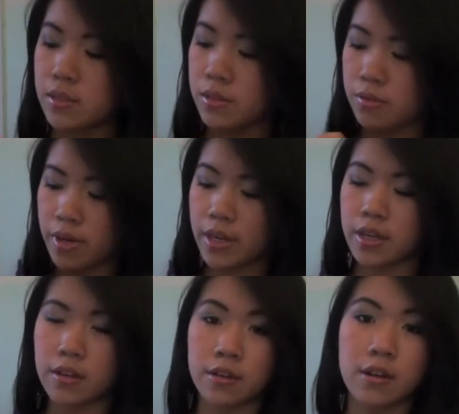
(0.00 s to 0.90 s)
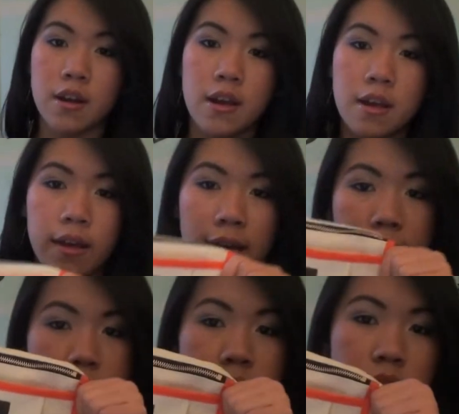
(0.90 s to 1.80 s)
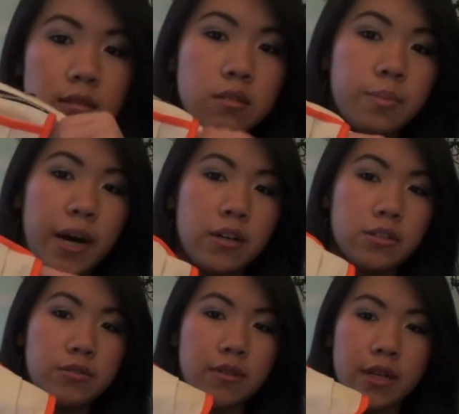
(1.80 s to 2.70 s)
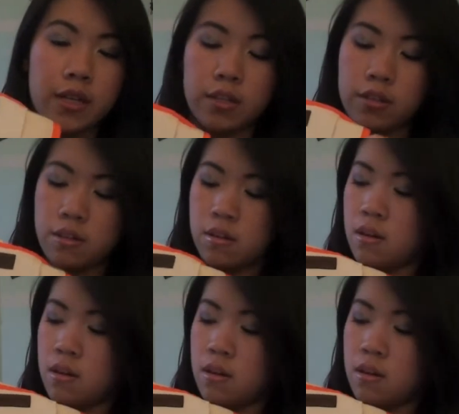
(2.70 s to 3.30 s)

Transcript: So right here, it has this little pouch right here.